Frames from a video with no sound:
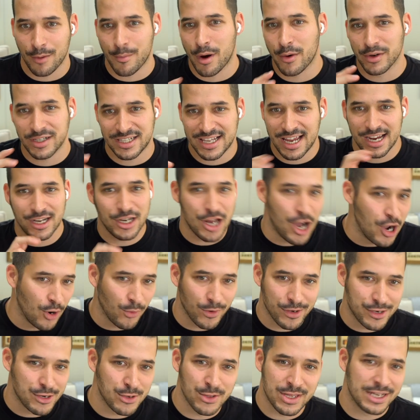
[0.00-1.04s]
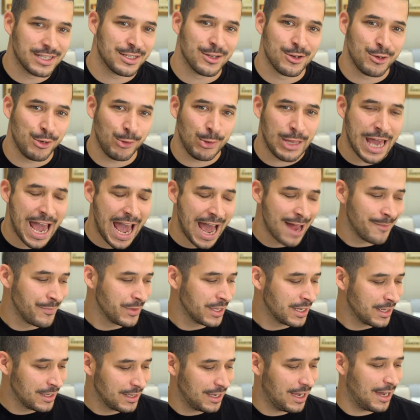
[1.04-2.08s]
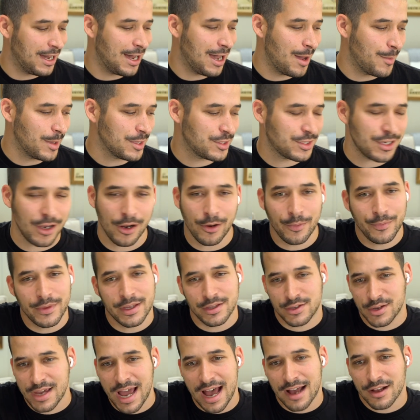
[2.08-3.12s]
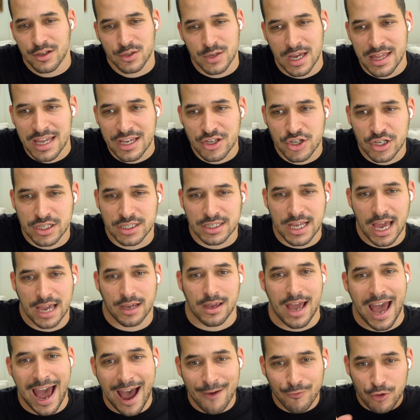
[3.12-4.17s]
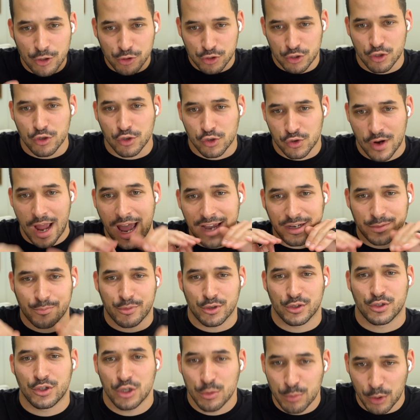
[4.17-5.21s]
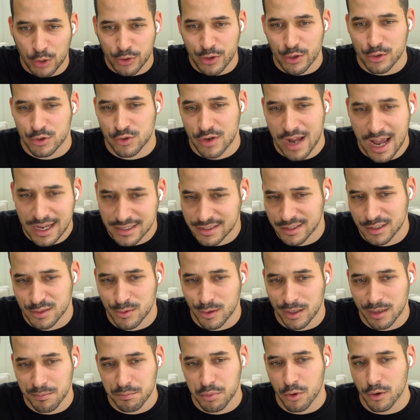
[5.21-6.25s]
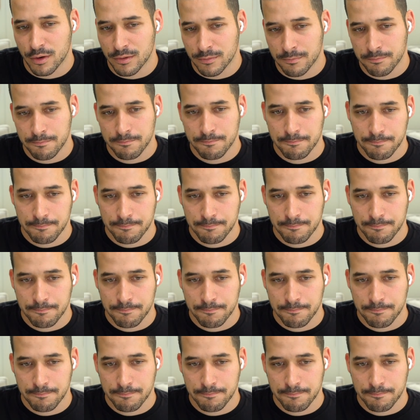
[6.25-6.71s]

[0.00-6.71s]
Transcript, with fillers: I'm always saying no or do this or do that. Um, and so and so yeah. So I think just like have those two tracks, pursue both those tracks, and it's really important.